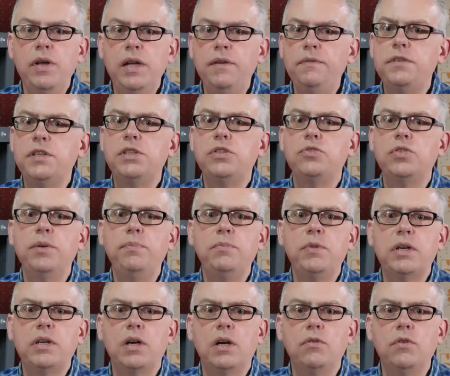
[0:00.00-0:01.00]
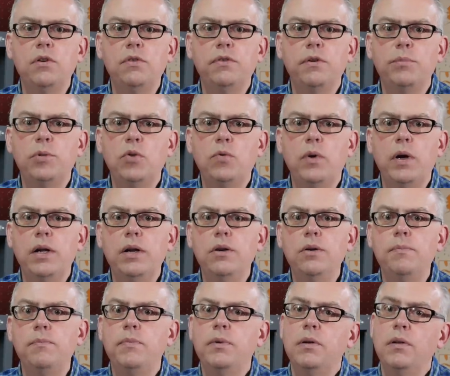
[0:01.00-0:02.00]
have to strip the cover from the
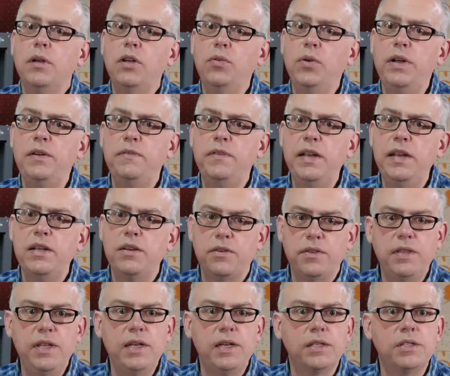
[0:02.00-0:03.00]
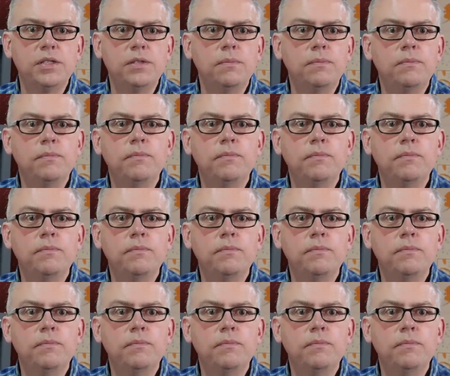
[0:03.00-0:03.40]
wire? A great video, thanks.